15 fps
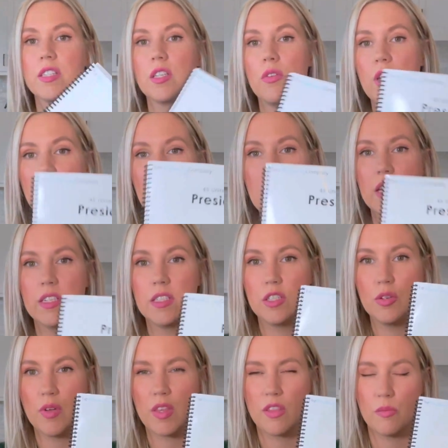So he is
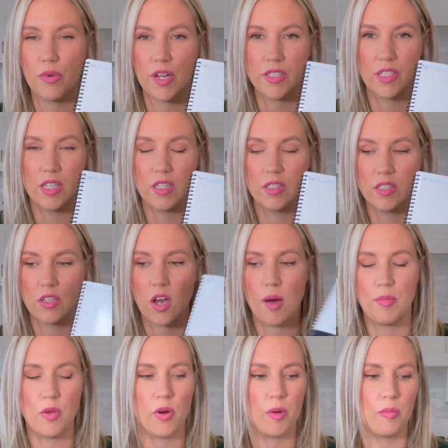doing the President's
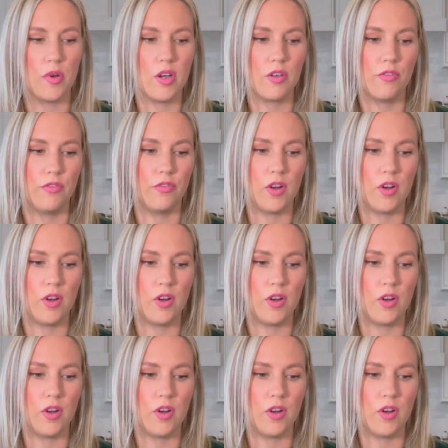Copy Workbook